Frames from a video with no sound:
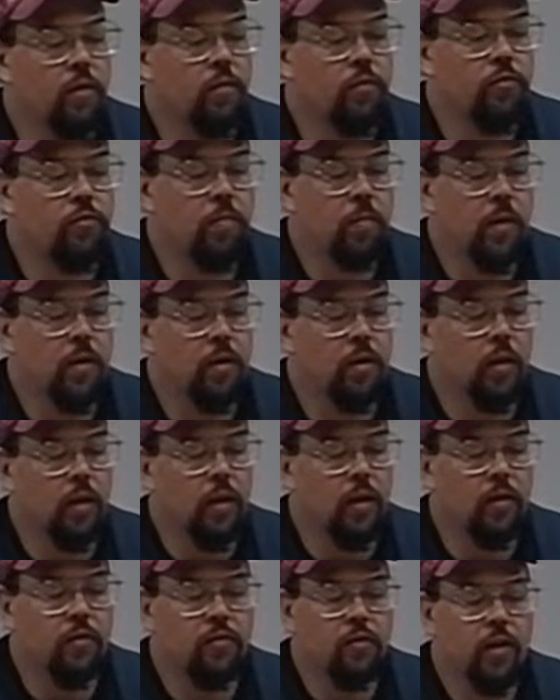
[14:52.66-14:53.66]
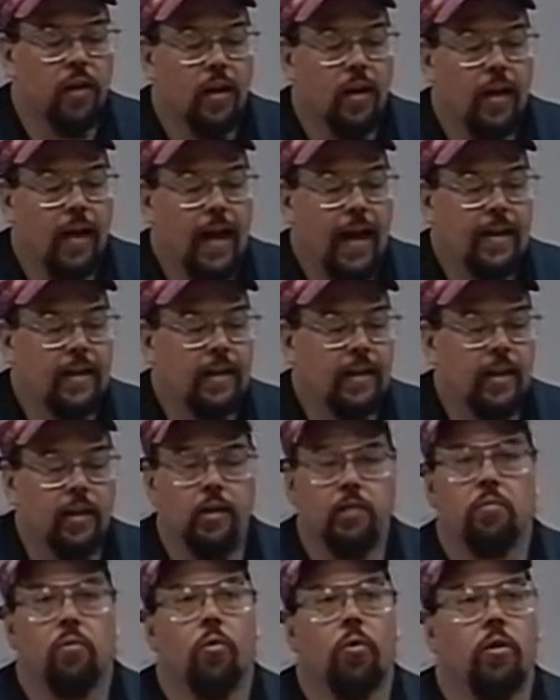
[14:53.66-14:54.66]
of shipping delays, I didn't
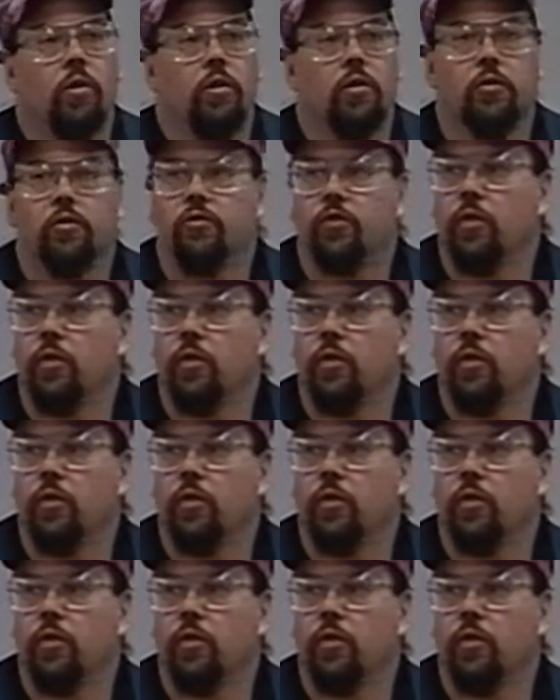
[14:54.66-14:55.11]
get the board until